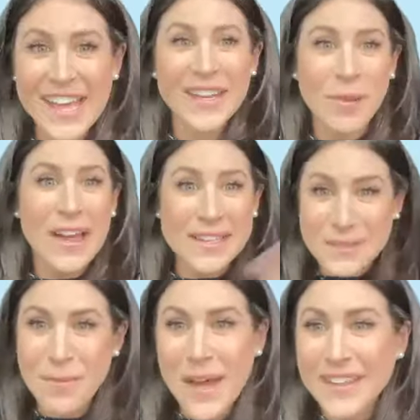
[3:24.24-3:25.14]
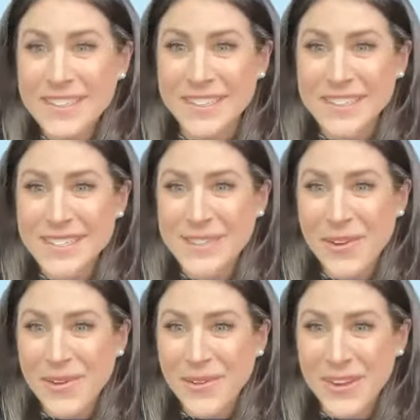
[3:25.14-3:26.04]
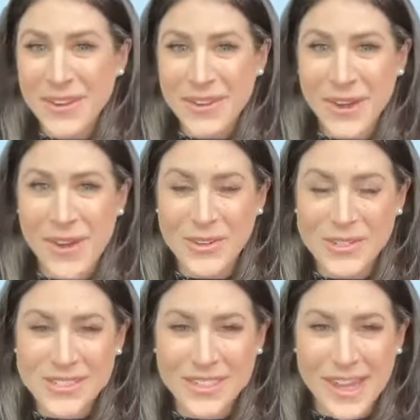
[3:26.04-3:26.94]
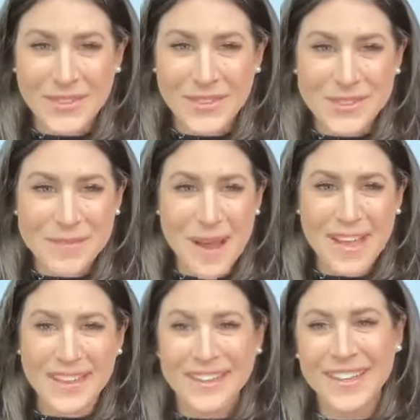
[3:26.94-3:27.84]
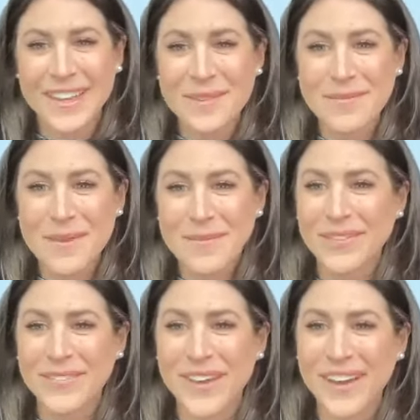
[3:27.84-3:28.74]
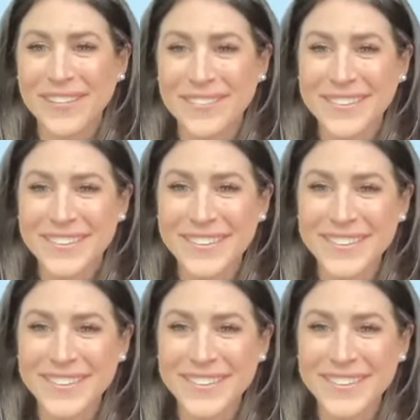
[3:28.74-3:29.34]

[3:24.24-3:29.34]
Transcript: and it applies to politics. So here you go. You're still out there smiling and getting people involved.